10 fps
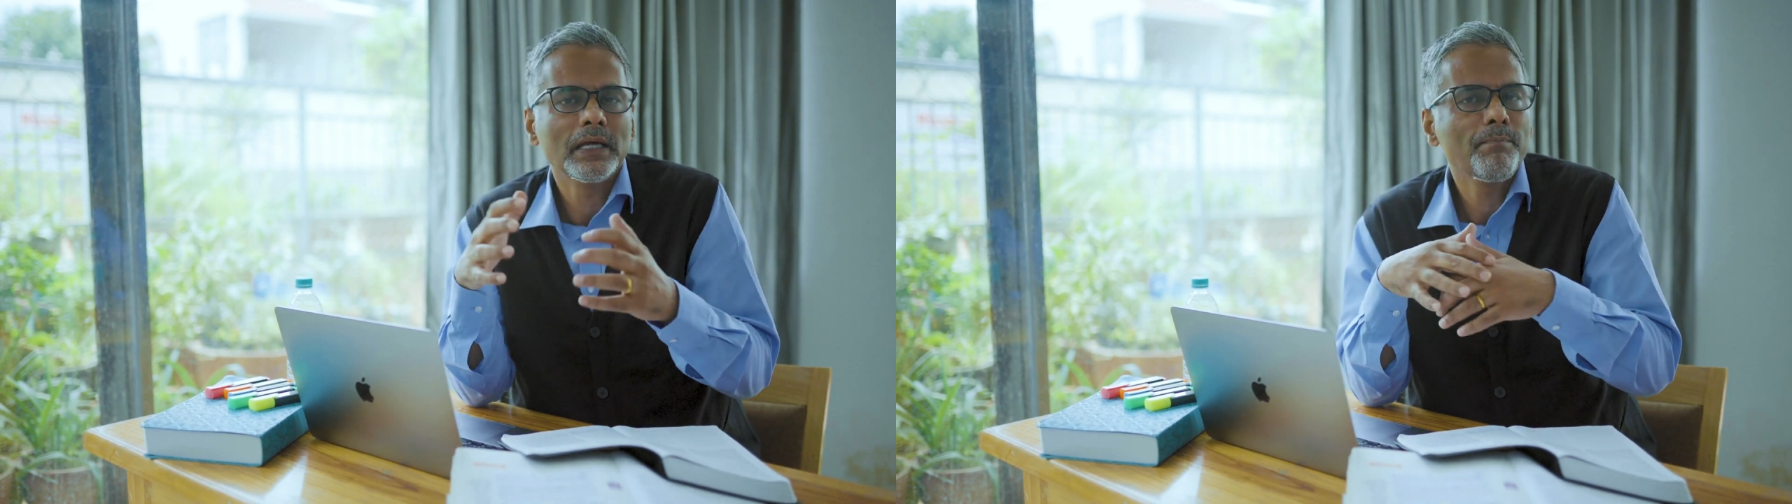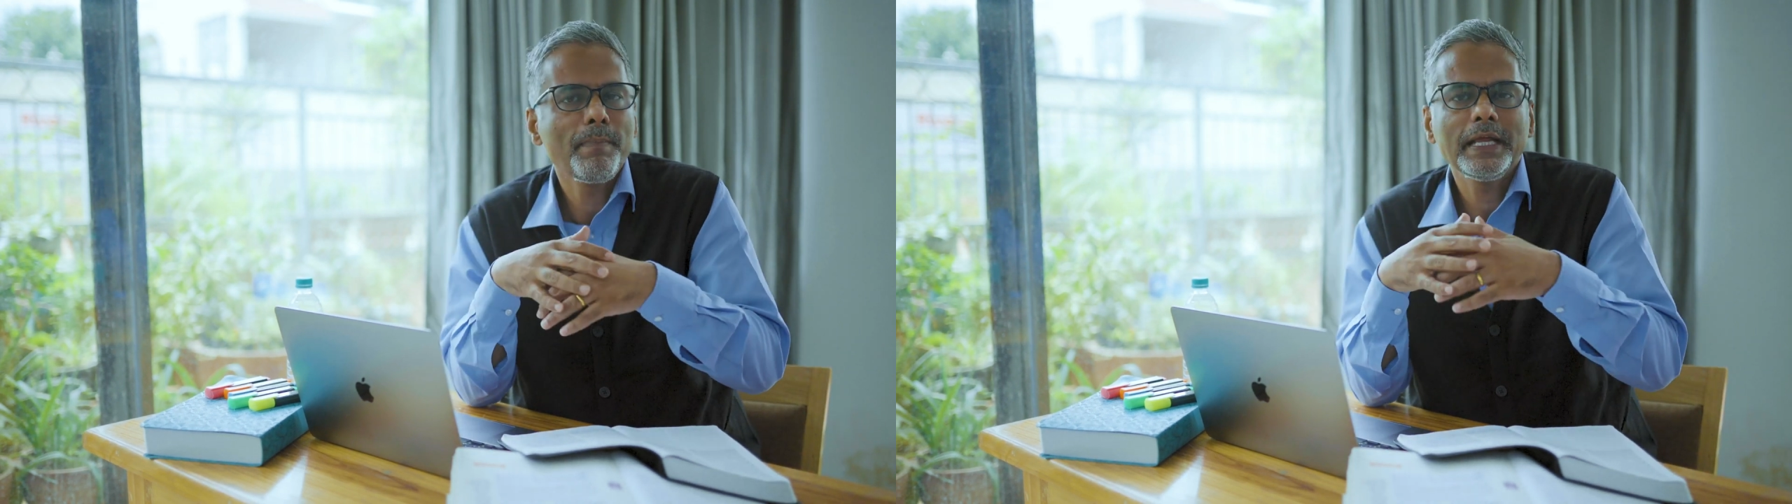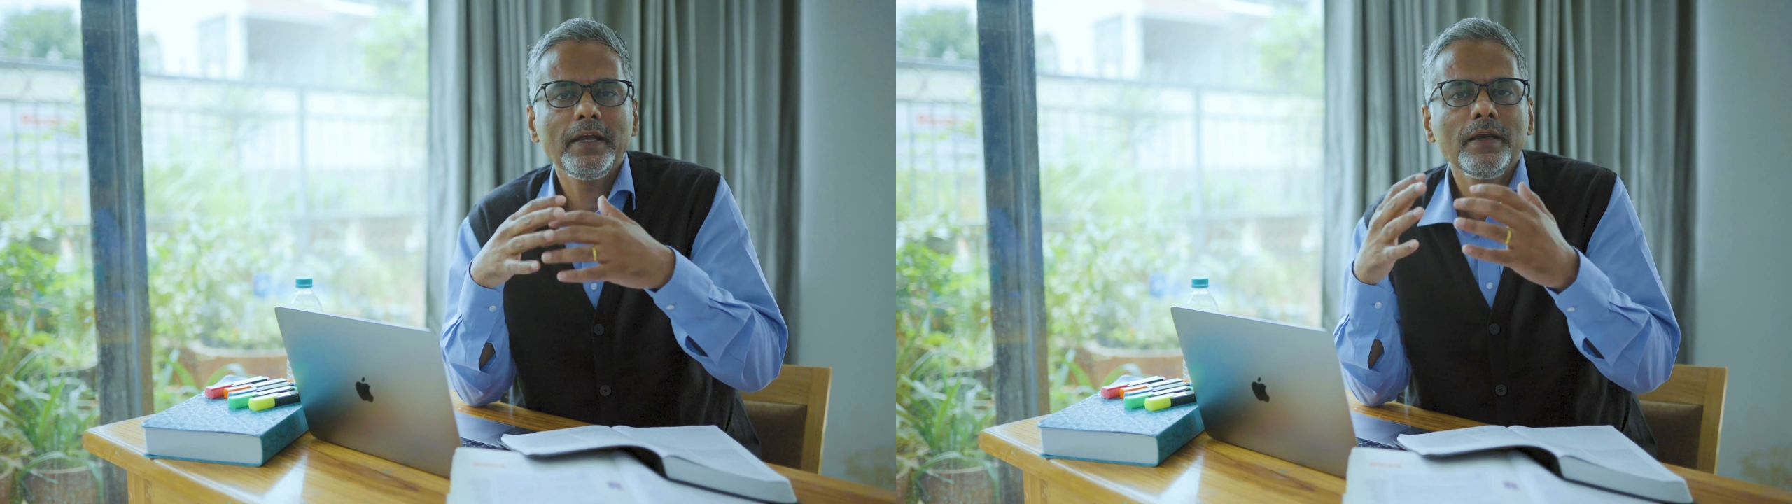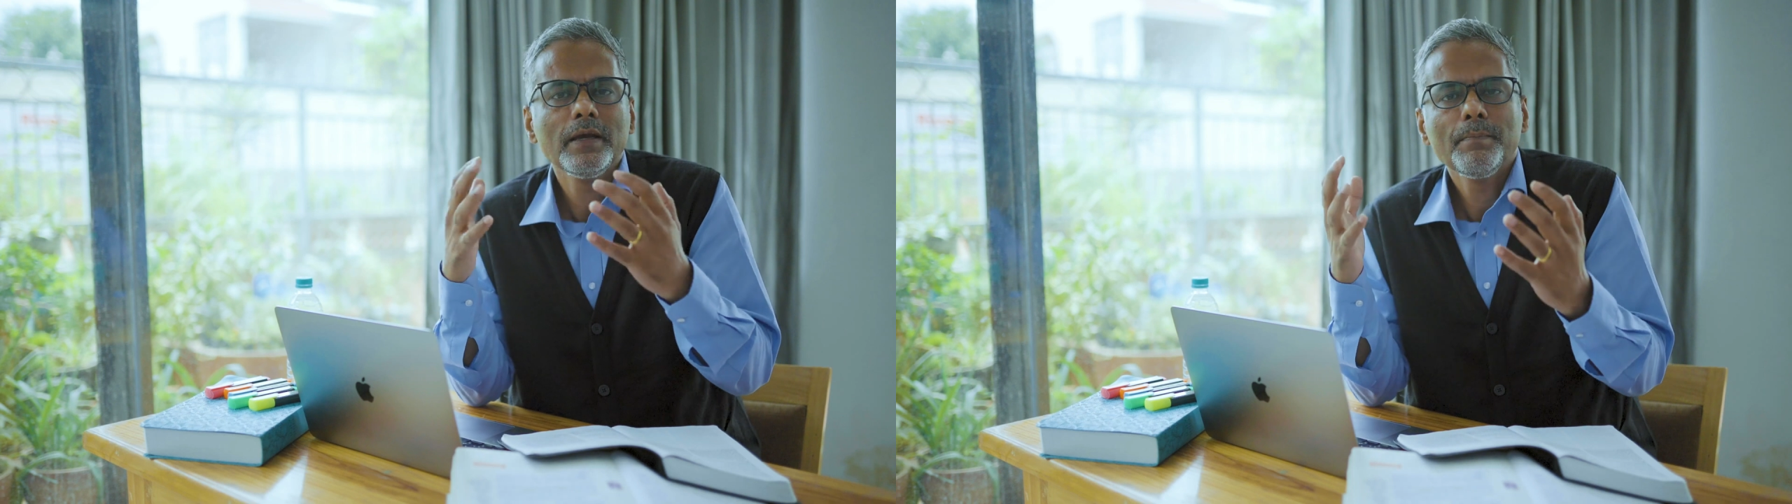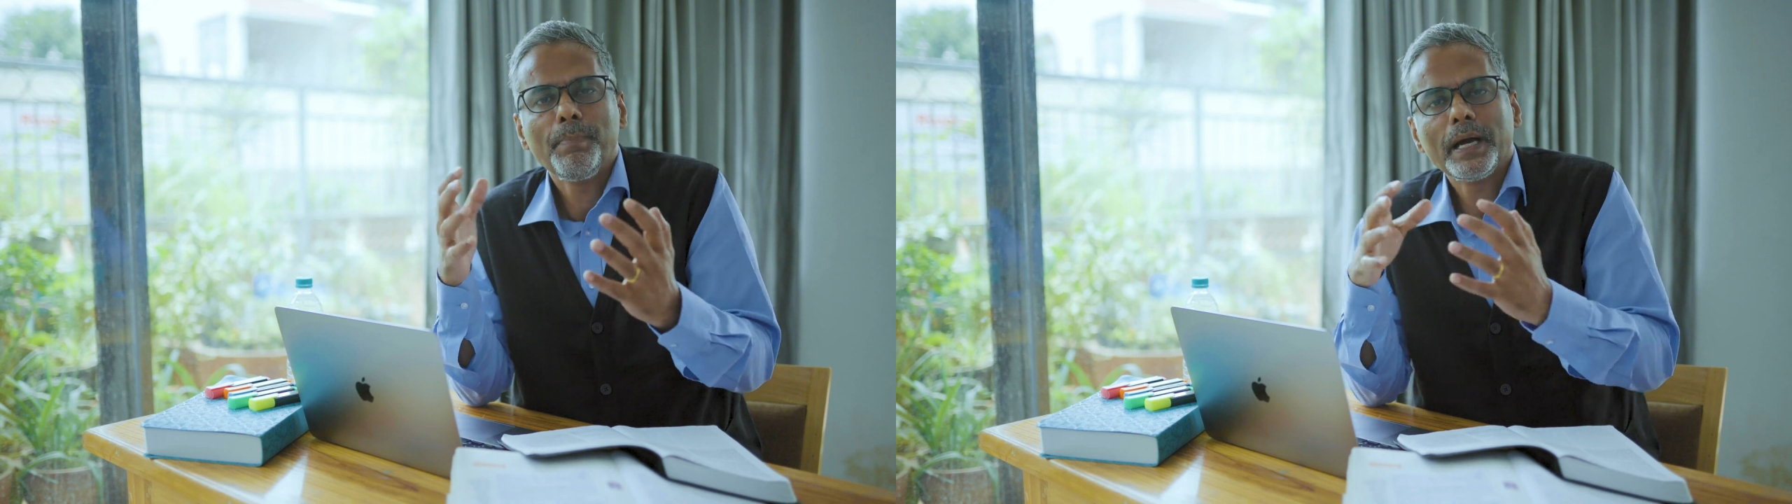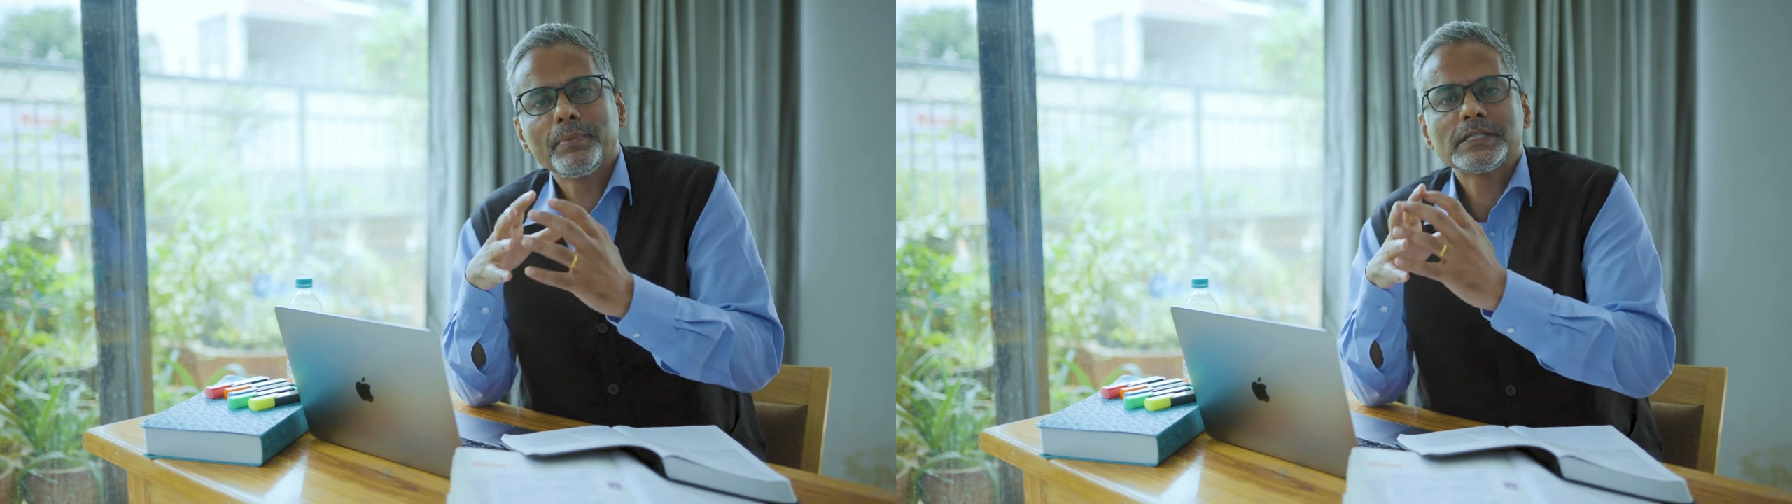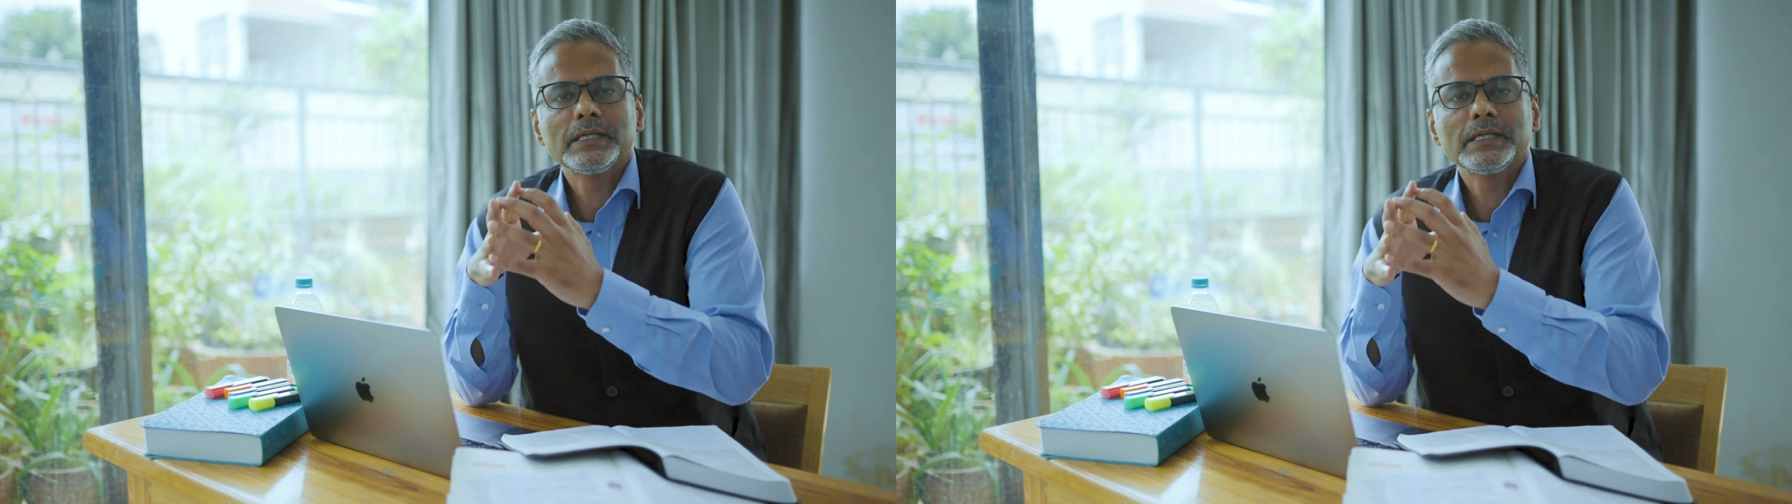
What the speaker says: There are many Bible